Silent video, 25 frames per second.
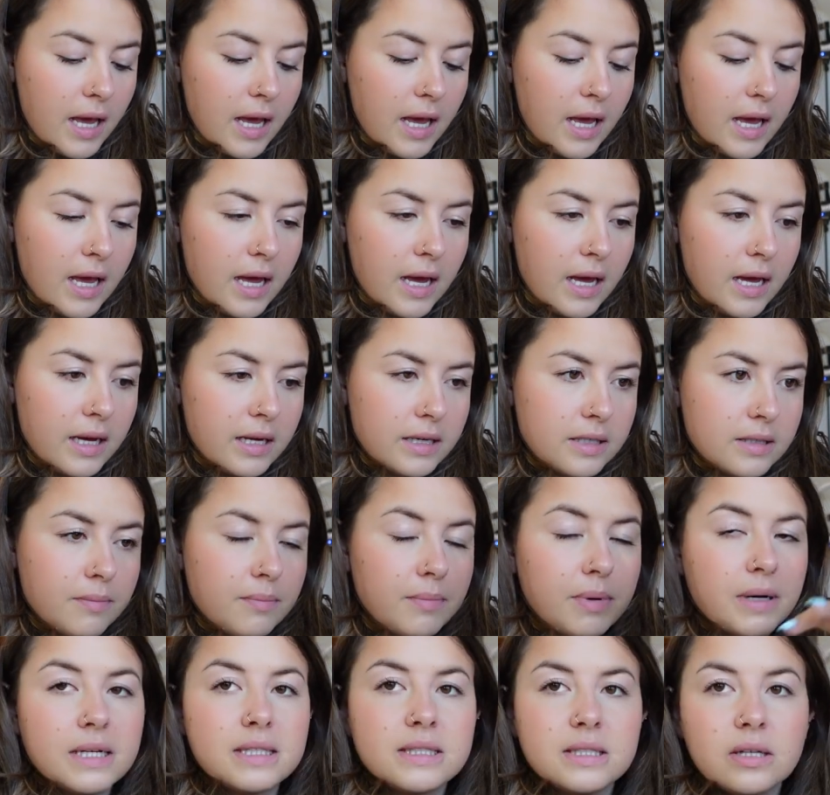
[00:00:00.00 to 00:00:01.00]

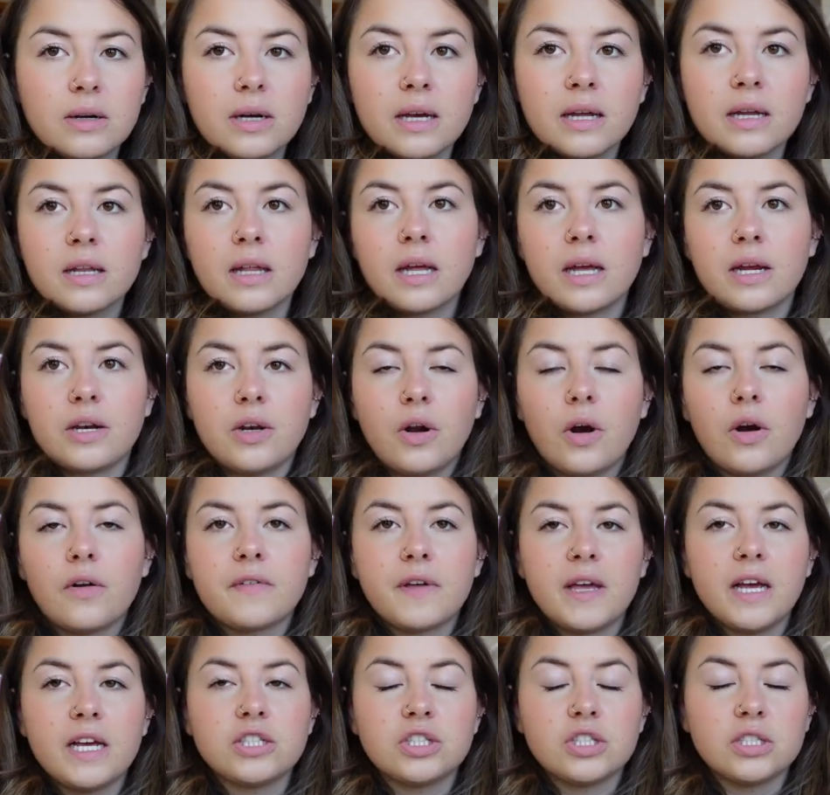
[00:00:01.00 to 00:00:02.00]
But I still get like
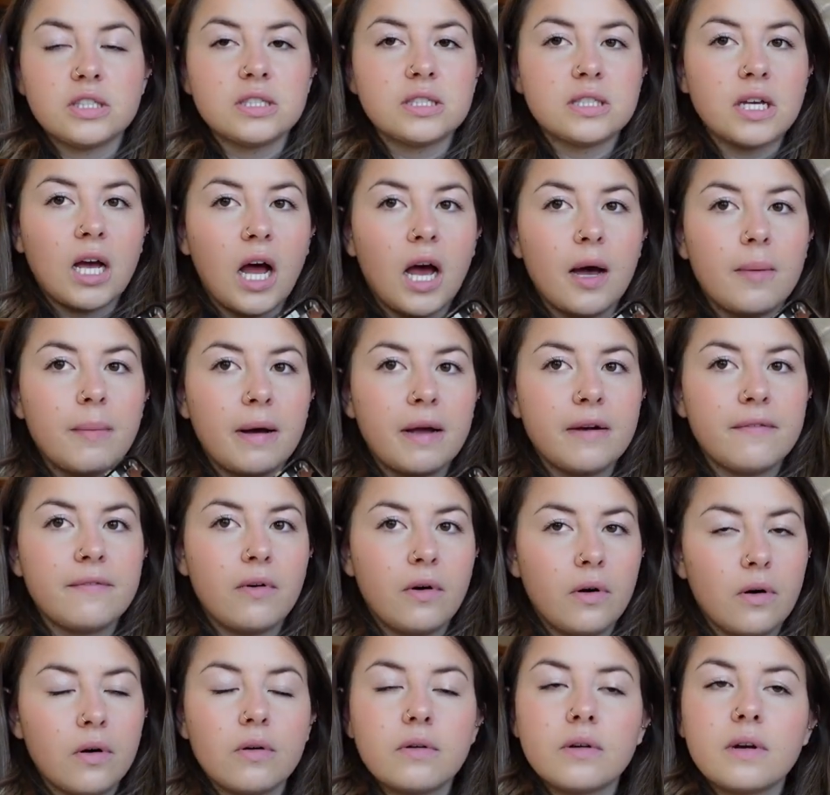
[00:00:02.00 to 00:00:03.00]
notifications on my
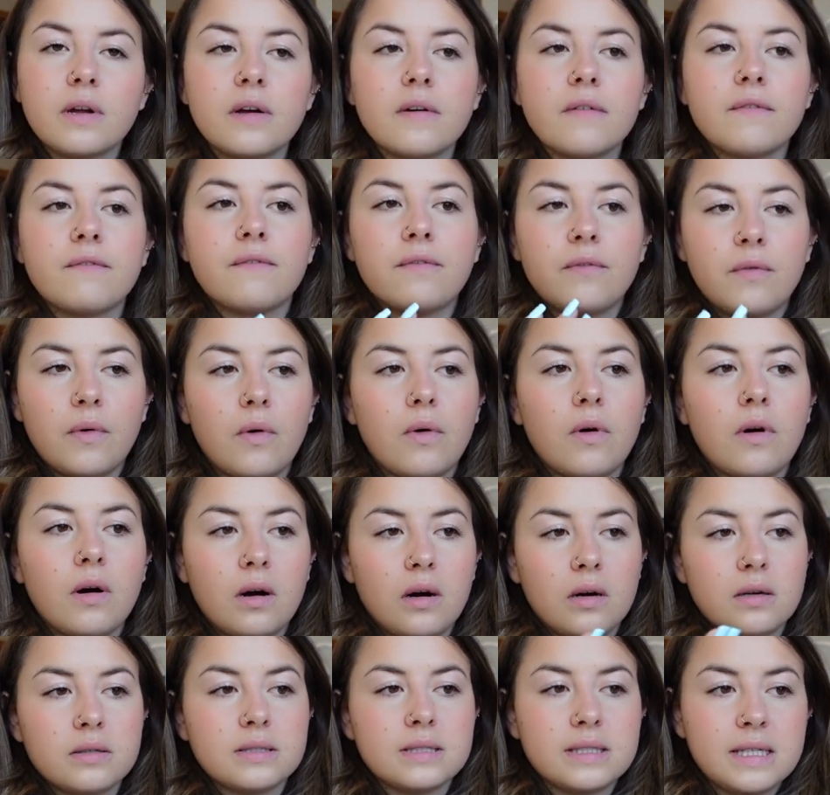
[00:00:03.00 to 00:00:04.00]
phone
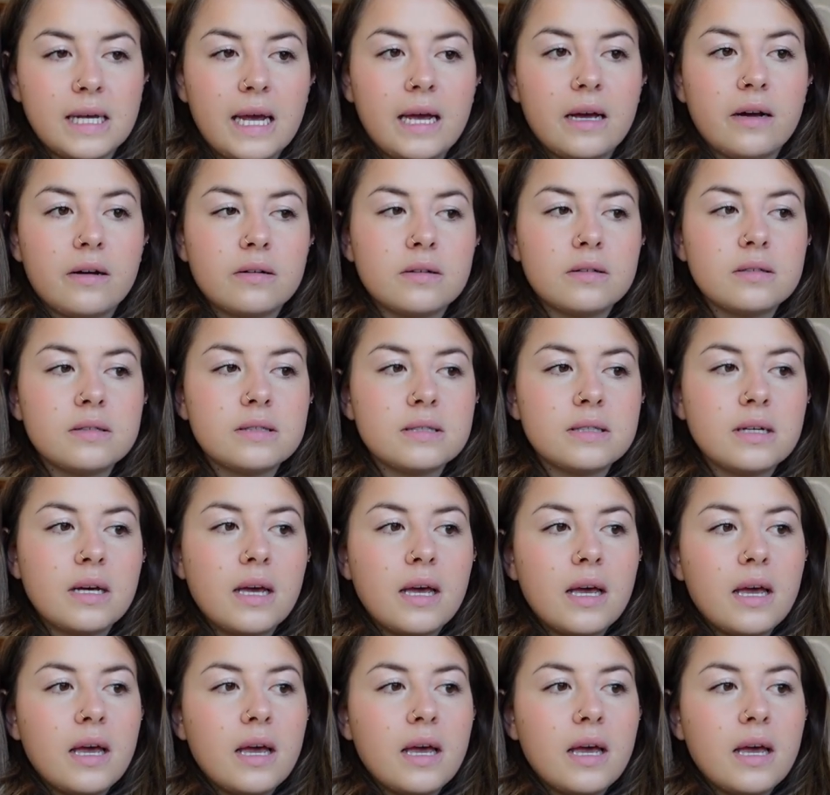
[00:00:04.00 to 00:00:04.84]
for sales,